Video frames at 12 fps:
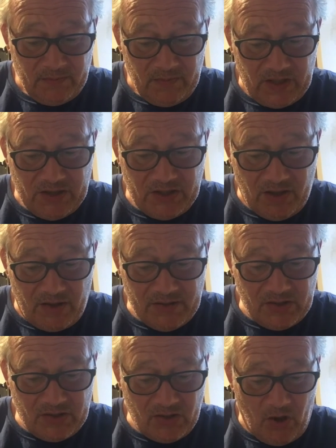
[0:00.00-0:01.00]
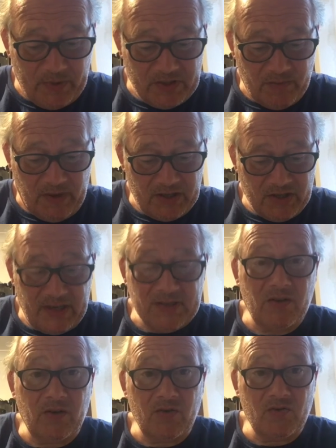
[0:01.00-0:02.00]
Then she starts to sob into my chest
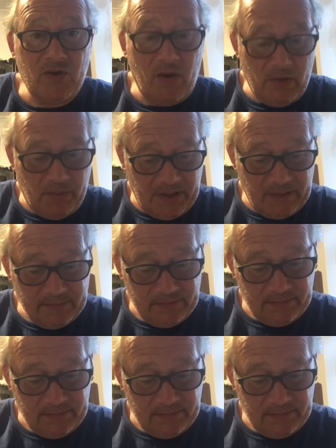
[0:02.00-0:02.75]
uncontrollably.